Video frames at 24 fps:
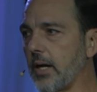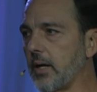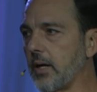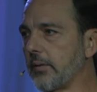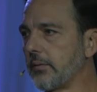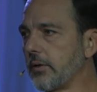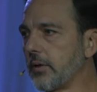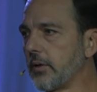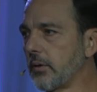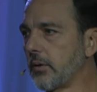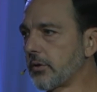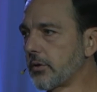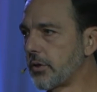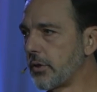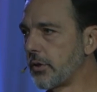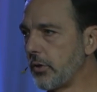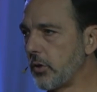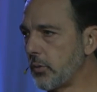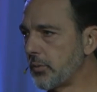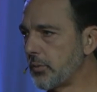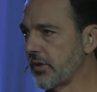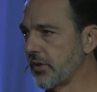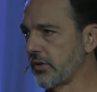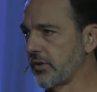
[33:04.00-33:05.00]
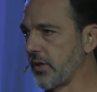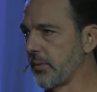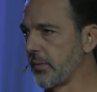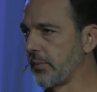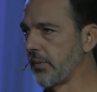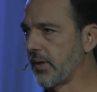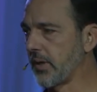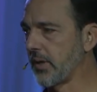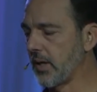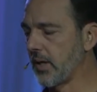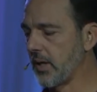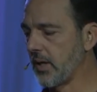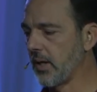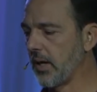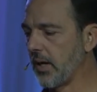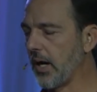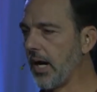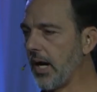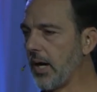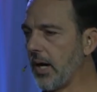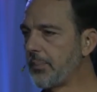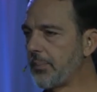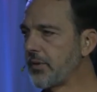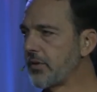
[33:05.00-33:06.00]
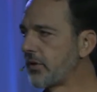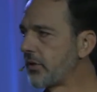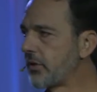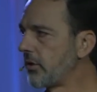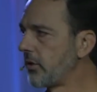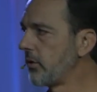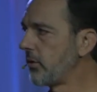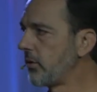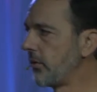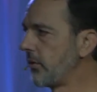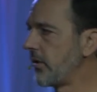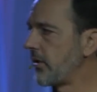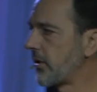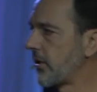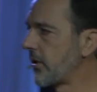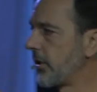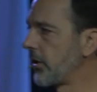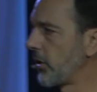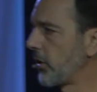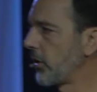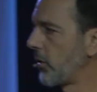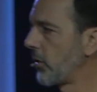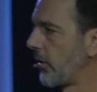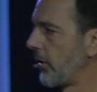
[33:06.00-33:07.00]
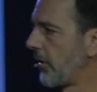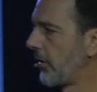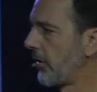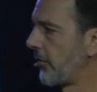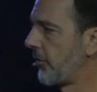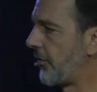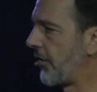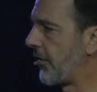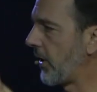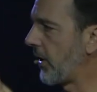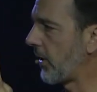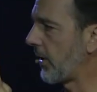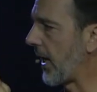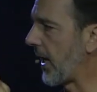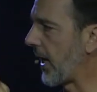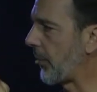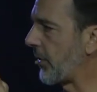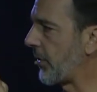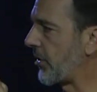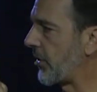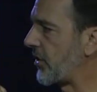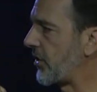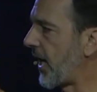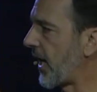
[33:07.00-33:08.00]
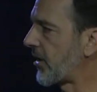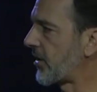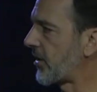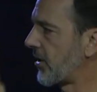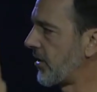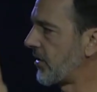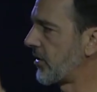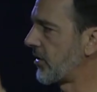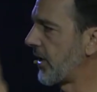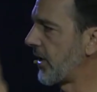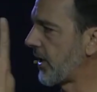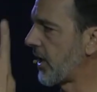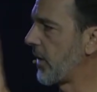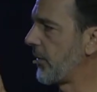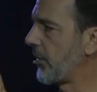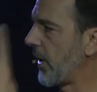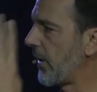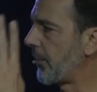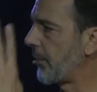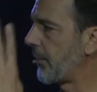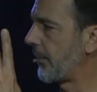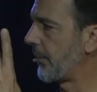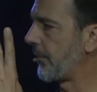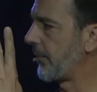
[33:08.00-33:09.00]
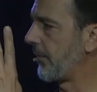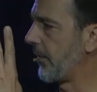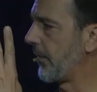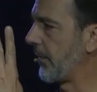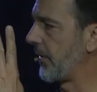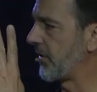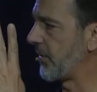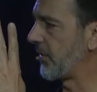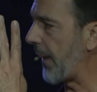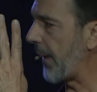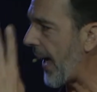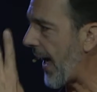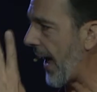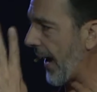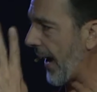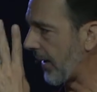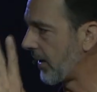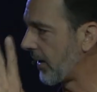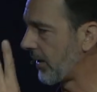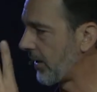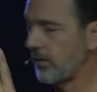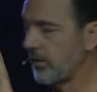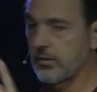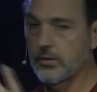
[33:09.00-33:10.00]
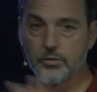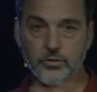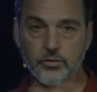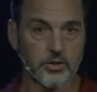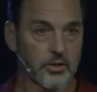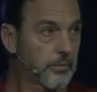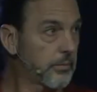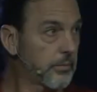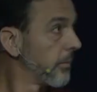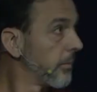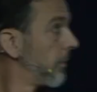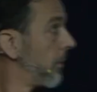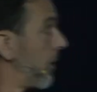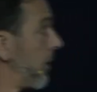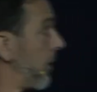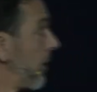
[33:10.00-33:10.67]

kind of little tubes or something, up into these little finger like projections that come up from its back. You see them?